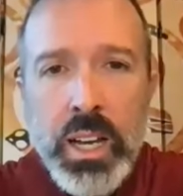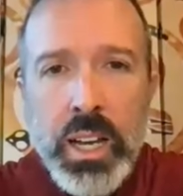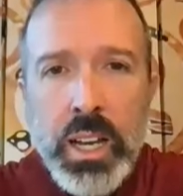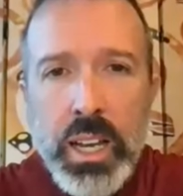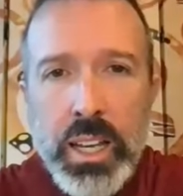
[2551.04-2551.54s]

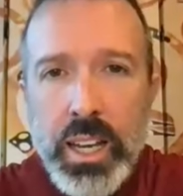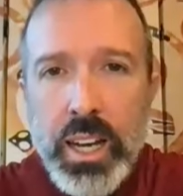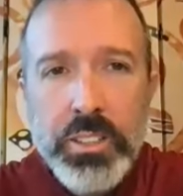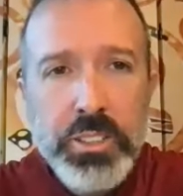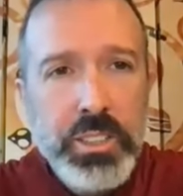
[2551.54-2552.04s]
And
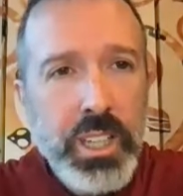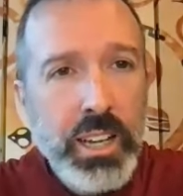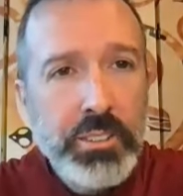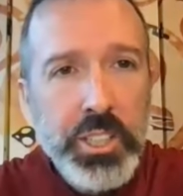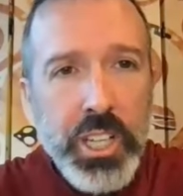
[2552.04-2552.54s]
I have
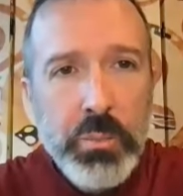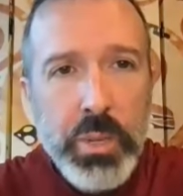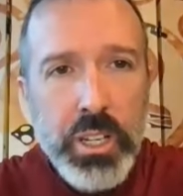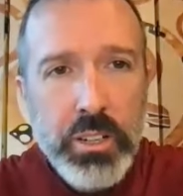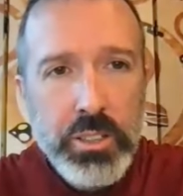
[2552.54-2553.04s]
to chime in
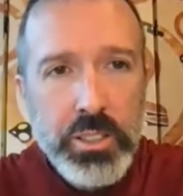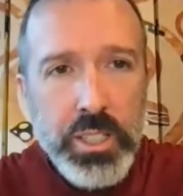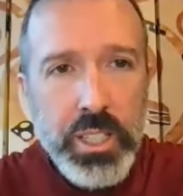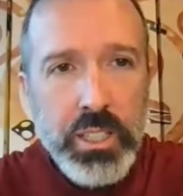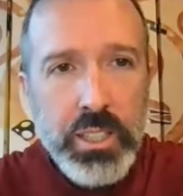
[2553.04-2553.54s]
here and
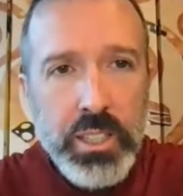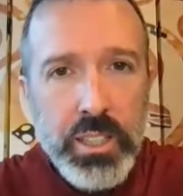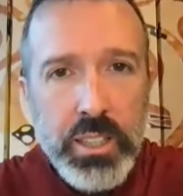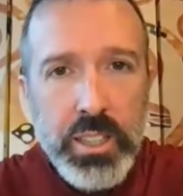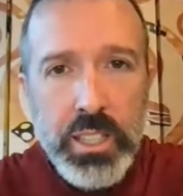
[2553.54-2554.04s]
say
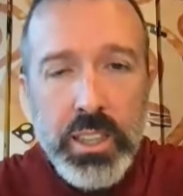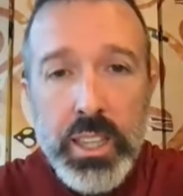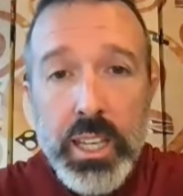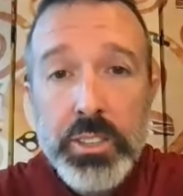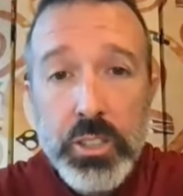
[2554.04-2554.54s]

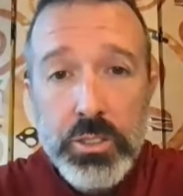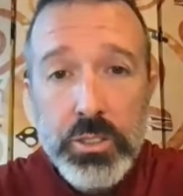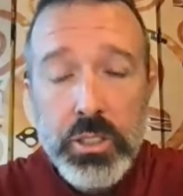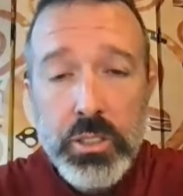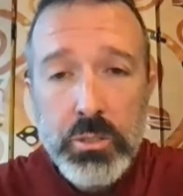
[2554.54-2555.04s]
that's
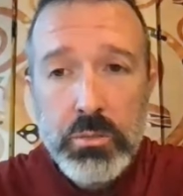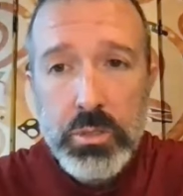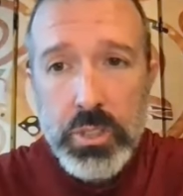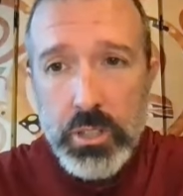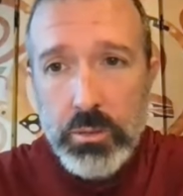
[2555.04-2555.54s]
also,
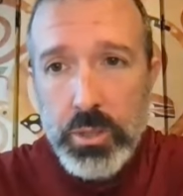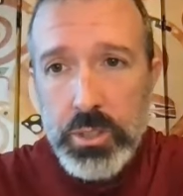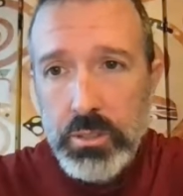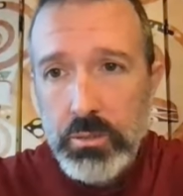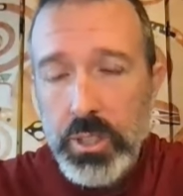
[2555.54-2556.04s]
you know,
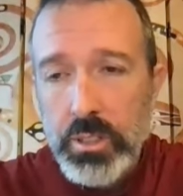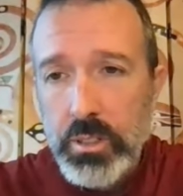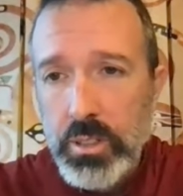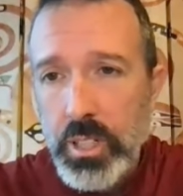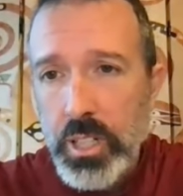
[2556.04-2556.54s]
what
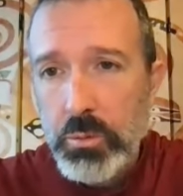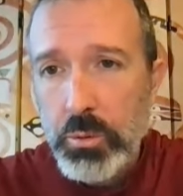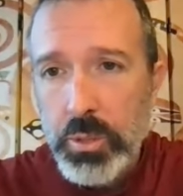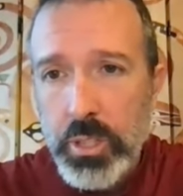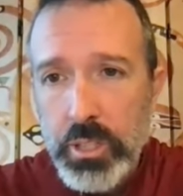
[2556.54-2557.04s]
Hub and
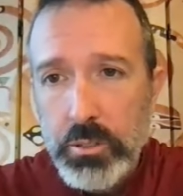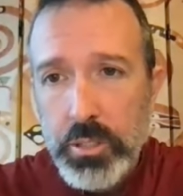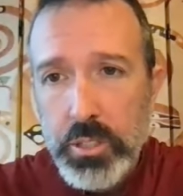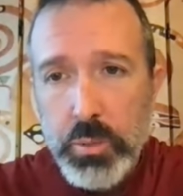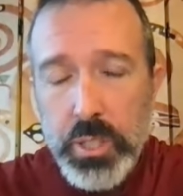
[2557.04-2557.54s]
Ricardo
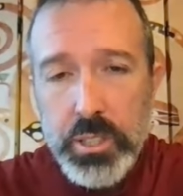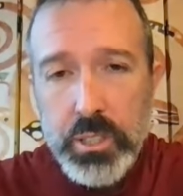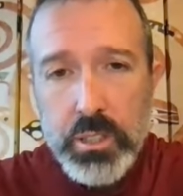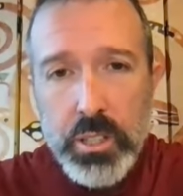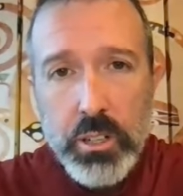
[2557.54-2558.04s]
just
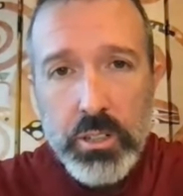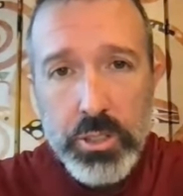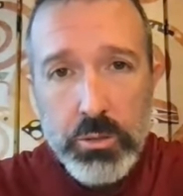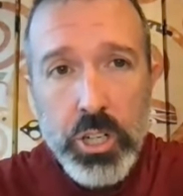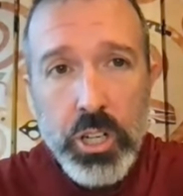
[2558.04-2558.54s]
mentioned. They're
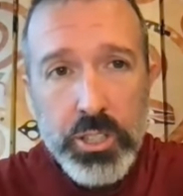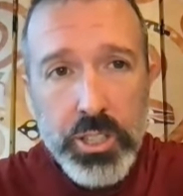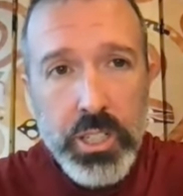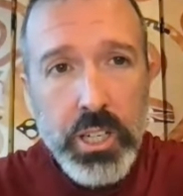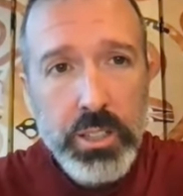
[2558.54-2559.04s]
also
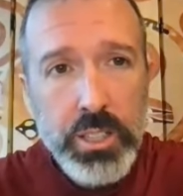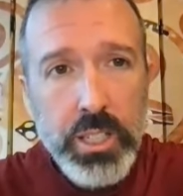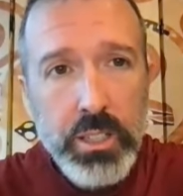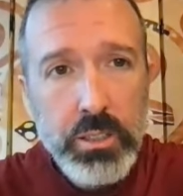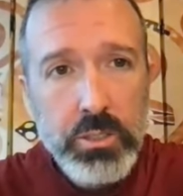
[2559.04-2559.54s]
cautionary
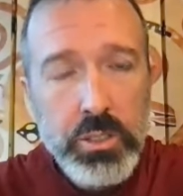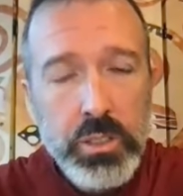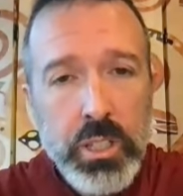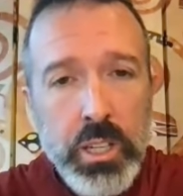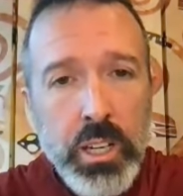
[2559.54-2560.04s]
tales
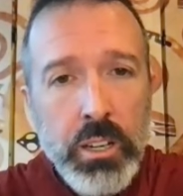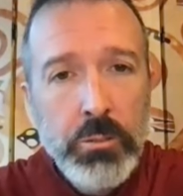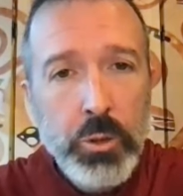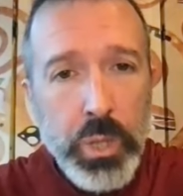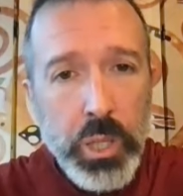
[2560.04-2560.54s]

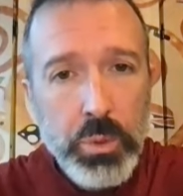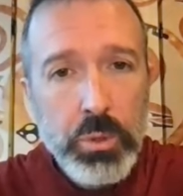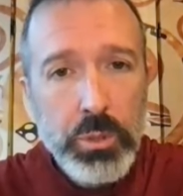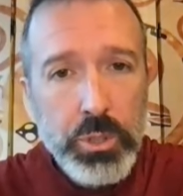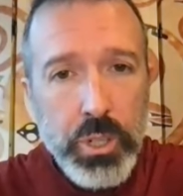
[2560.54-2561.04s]
for people who
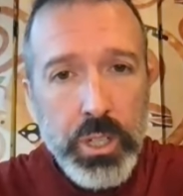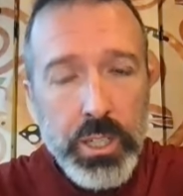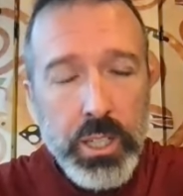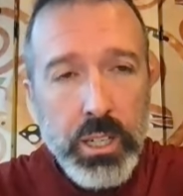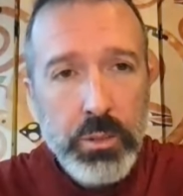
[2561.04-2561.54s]
are trying to
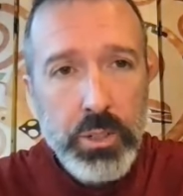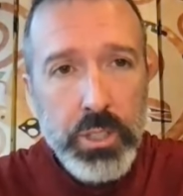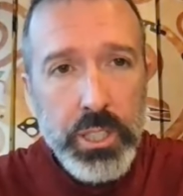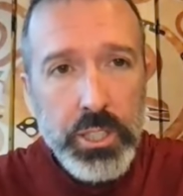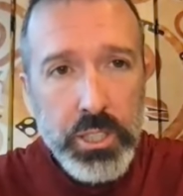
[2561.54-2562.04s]
cover
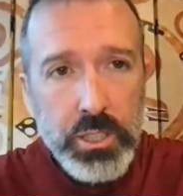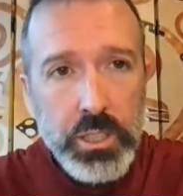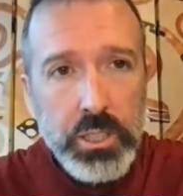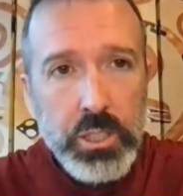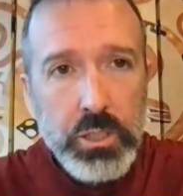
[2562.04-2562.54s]
Indigenous
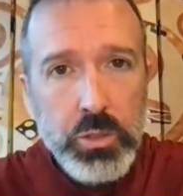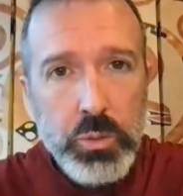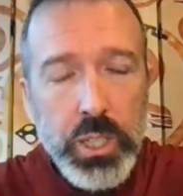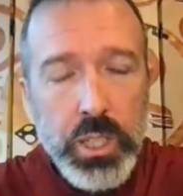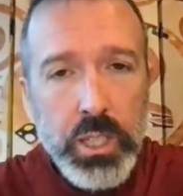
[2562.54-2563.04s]
issues,
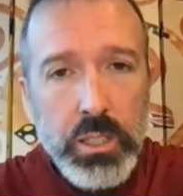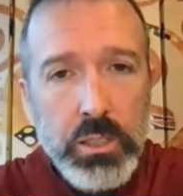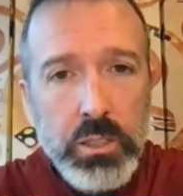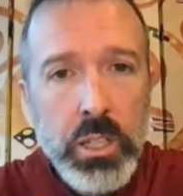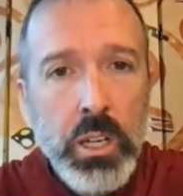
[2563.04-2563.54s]

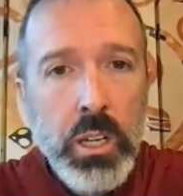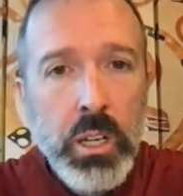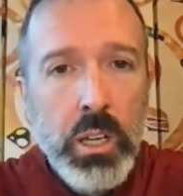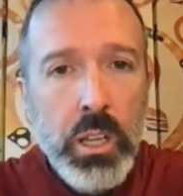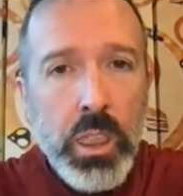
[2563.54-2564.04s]
because
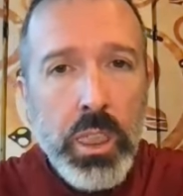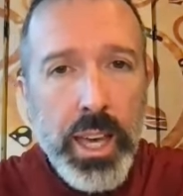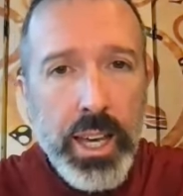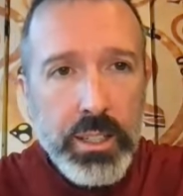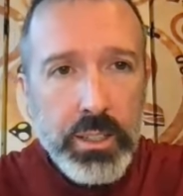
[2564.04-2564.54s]

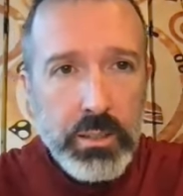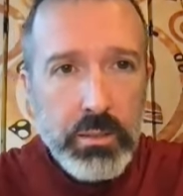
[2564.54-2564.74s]
that